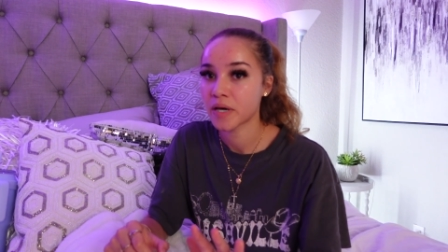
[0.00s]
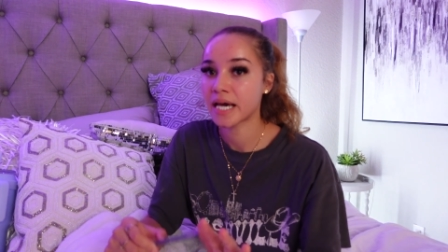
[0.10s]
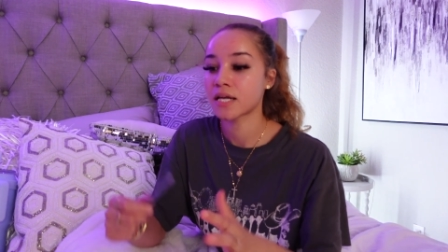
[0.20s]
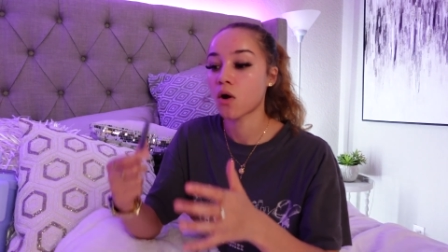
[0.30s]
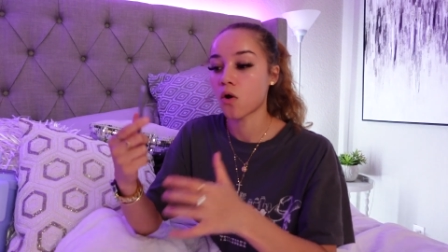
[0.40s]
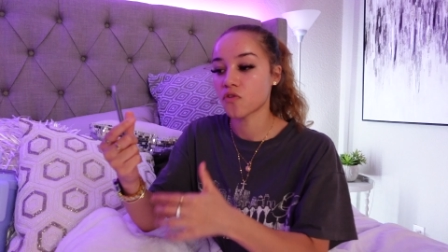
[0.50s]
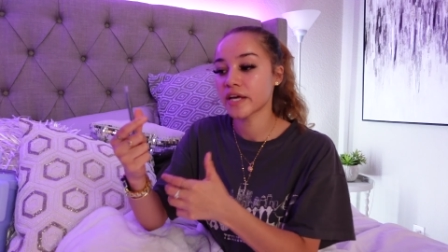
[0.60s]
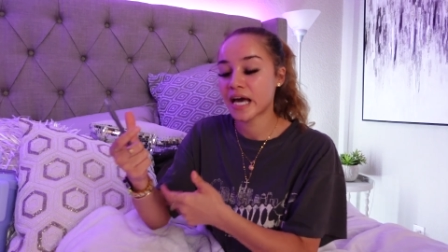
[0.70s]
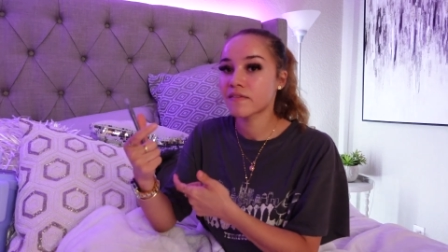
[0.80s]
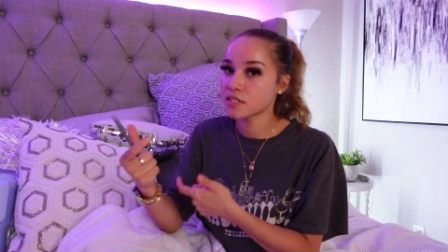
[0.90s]
and all
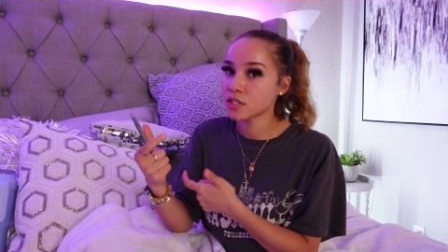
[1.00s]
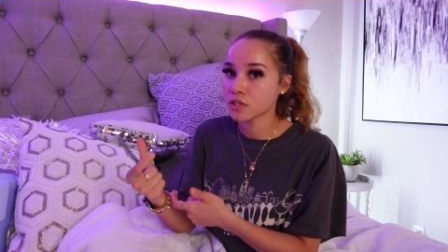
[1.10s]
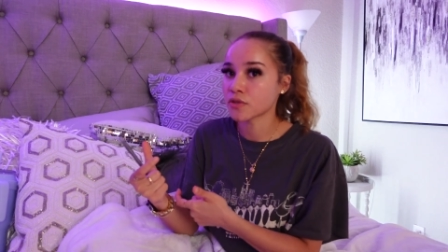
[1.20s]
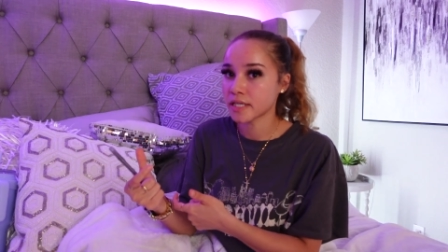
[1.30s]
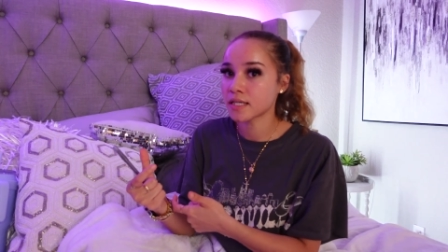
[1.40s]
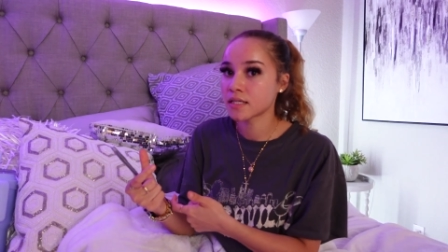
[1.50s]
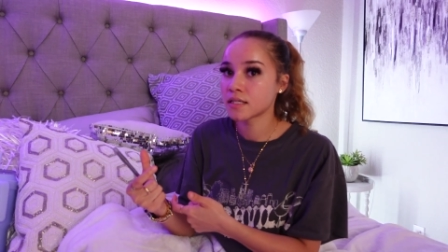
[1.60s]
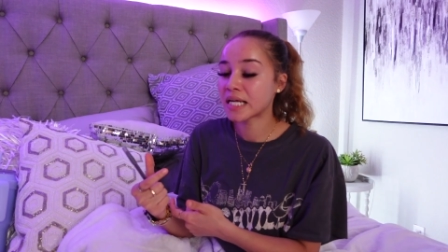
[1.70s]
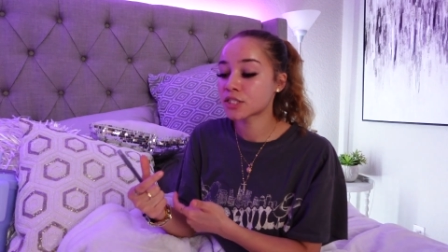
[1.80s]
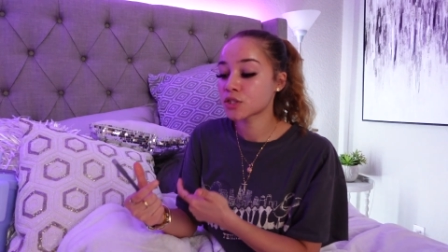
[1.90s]
they have is a screen.
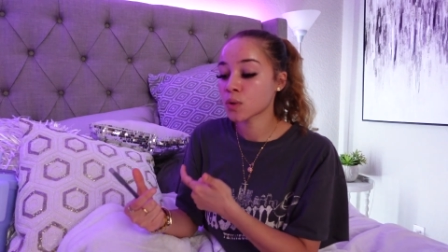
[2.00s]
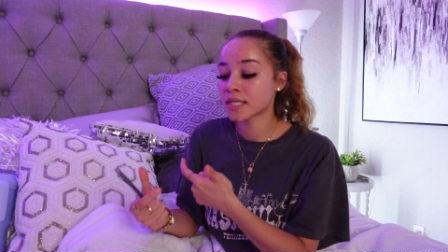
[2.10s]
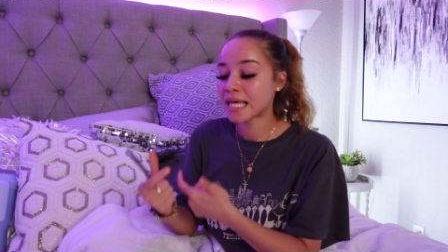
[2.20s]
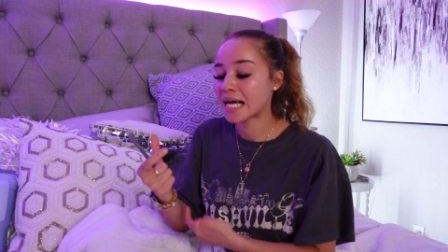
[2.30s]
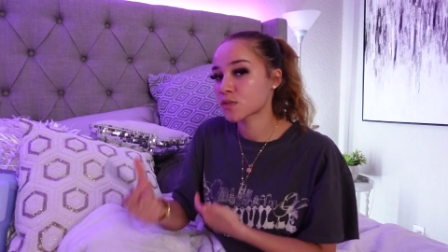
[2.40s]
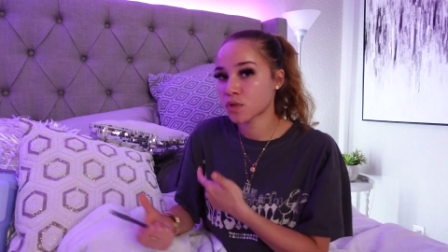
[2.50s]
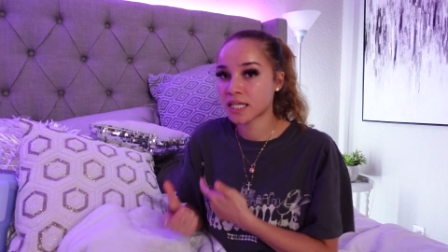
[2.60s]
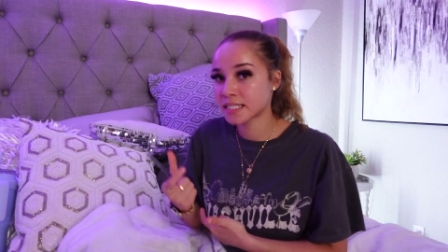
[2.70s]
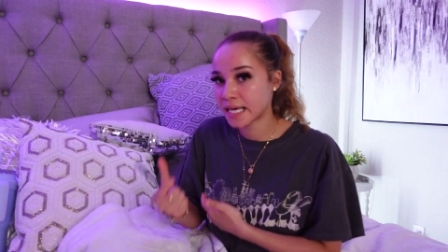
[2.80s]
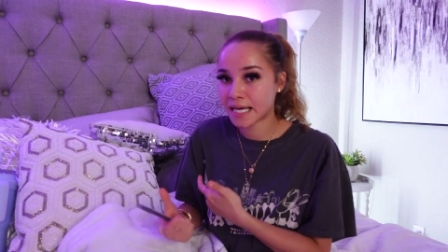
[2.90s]
And so that's where
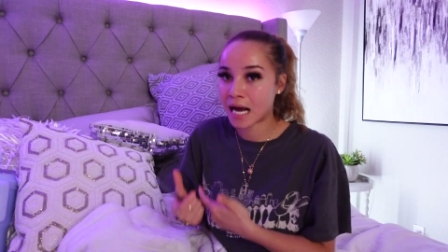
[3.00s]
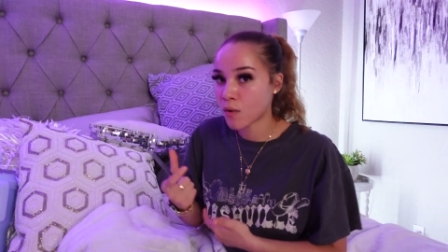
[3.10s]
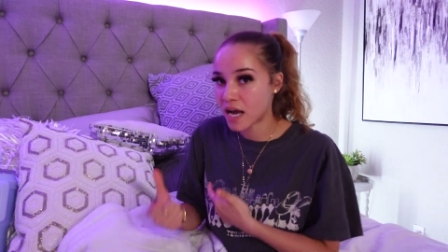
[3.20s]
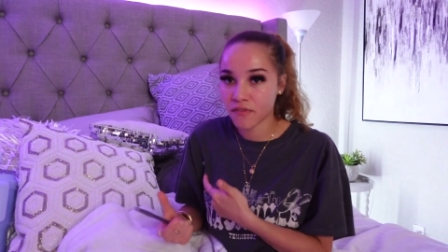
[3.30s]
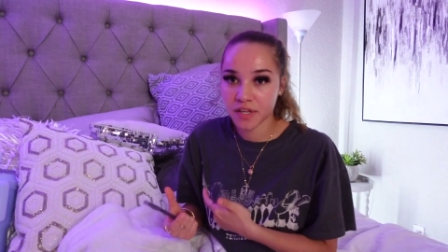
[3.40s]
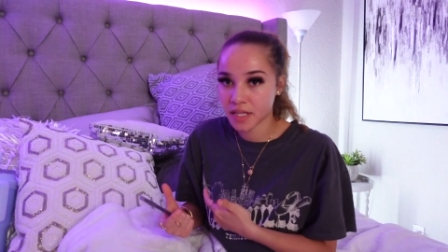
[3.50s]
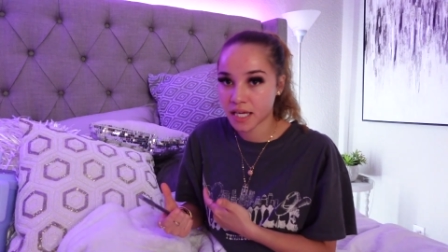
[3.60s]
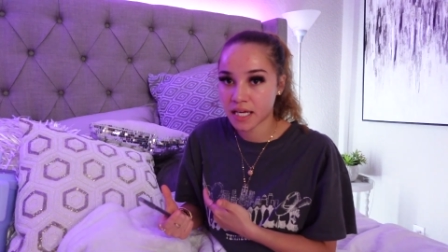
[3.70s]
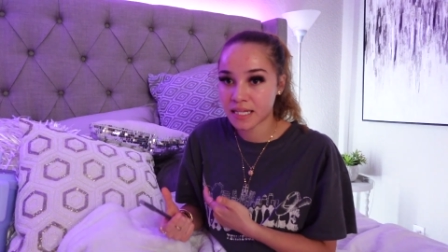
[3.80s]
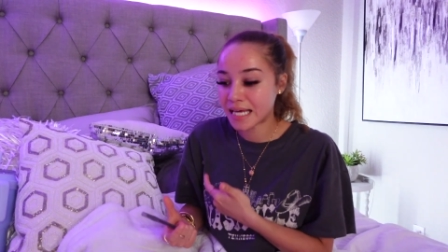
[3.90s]
they take out
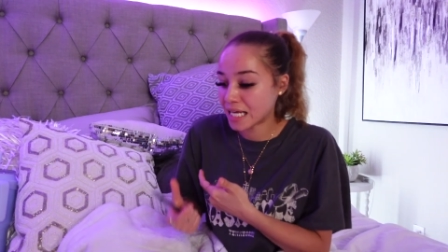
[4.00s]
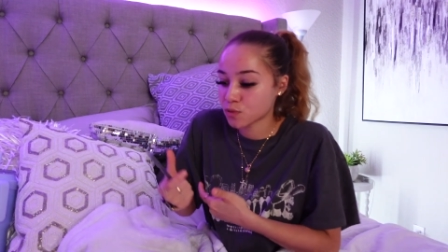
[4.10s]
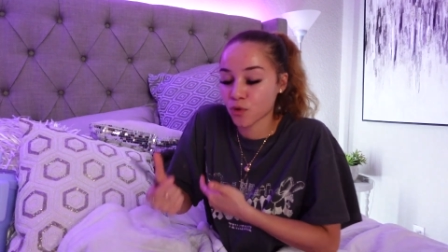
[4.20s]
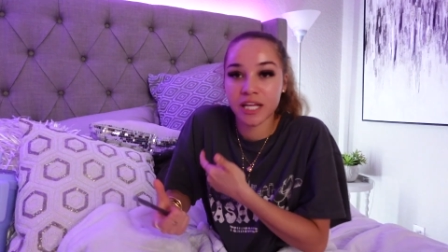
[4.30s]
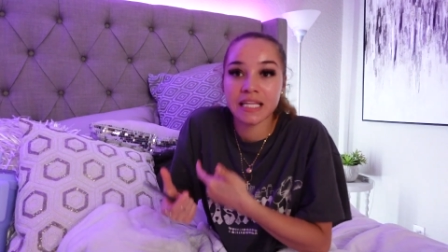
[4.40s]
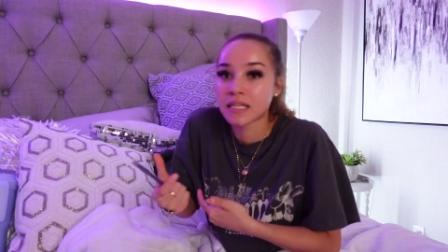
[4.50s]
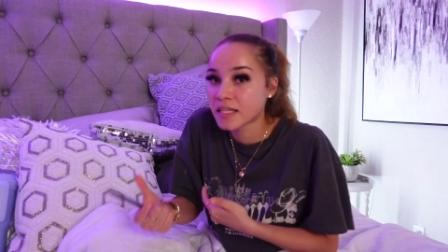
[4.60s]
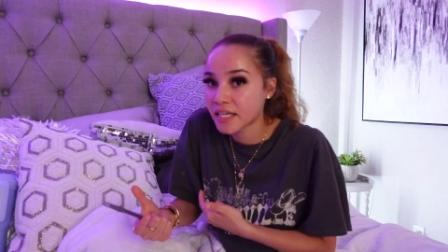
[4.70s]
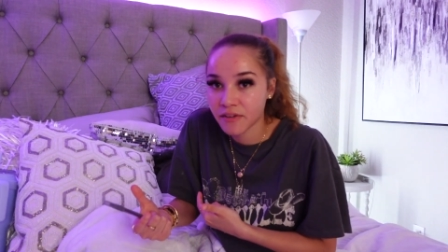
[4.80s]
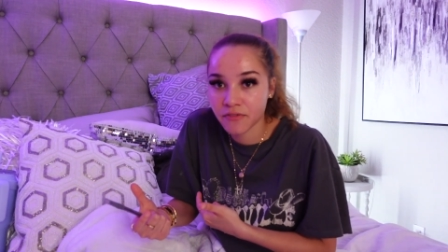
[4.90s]
everything, and that's where they
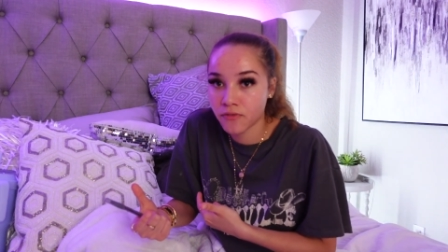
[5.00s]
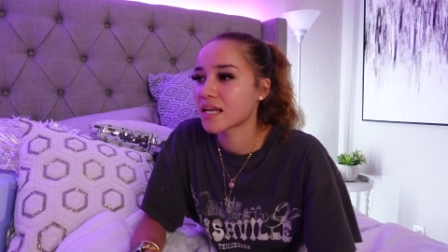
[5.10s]
live.